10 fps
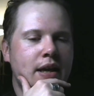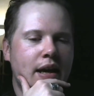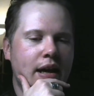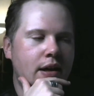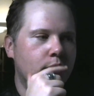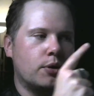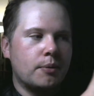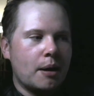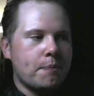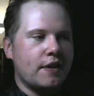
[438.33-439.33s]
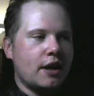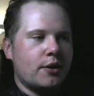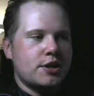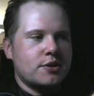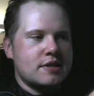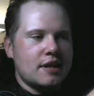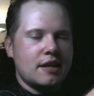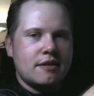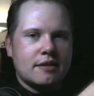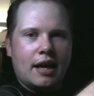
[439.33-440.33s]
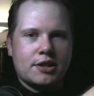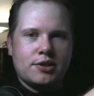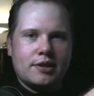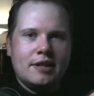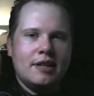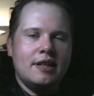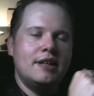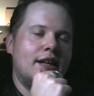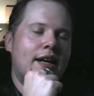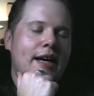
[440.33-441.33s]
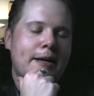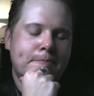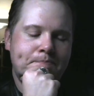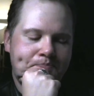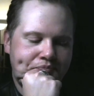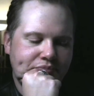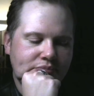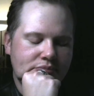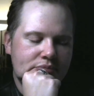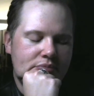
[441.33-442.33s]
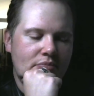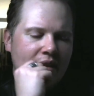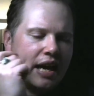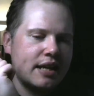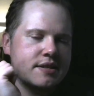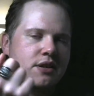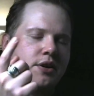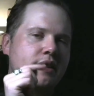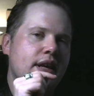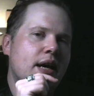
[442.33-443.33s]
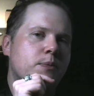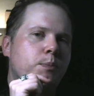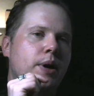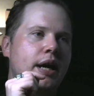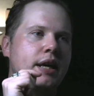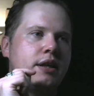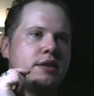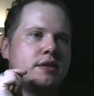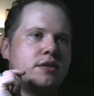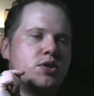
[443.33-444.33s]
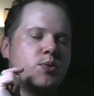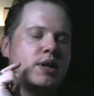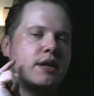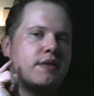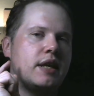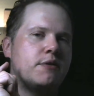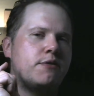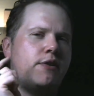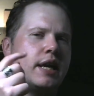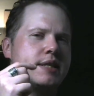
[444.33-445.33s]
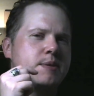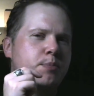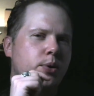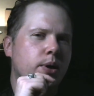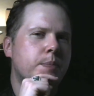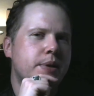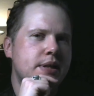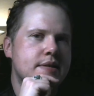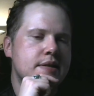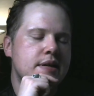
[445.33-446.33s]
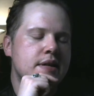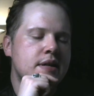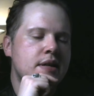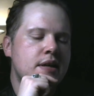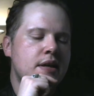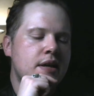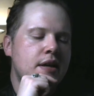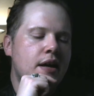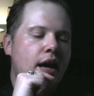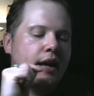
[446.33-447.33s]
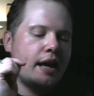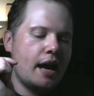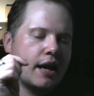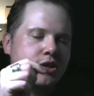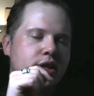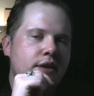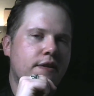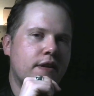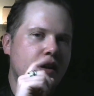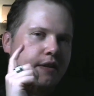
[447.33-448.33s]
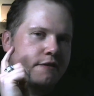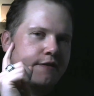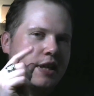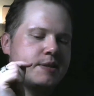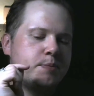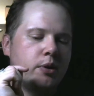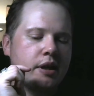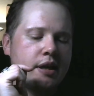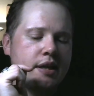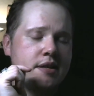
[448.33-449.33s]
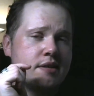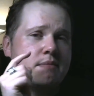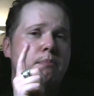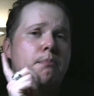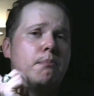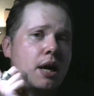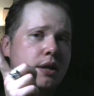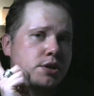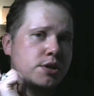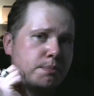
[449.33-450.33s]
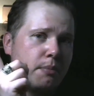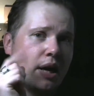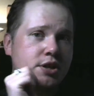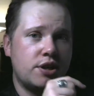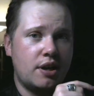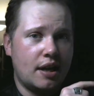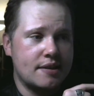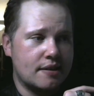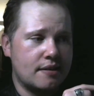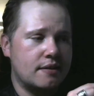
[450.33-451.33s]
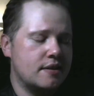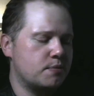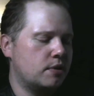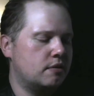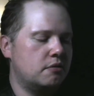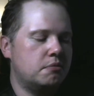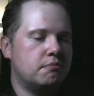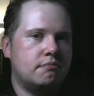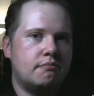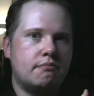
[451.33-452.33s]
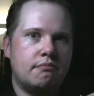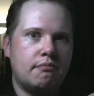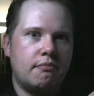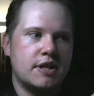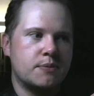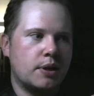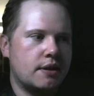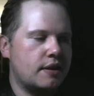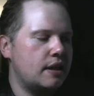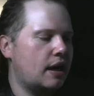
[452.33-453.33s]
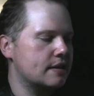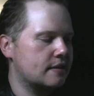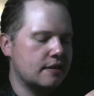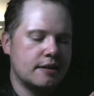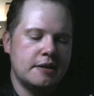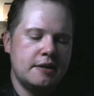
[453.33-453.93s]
or up there, I should say, actually. And I started that by doing the Flensburg Pilsner. And I actually think that the Flensburger is much, much nicer than this one. Ooh, this one, the Astra.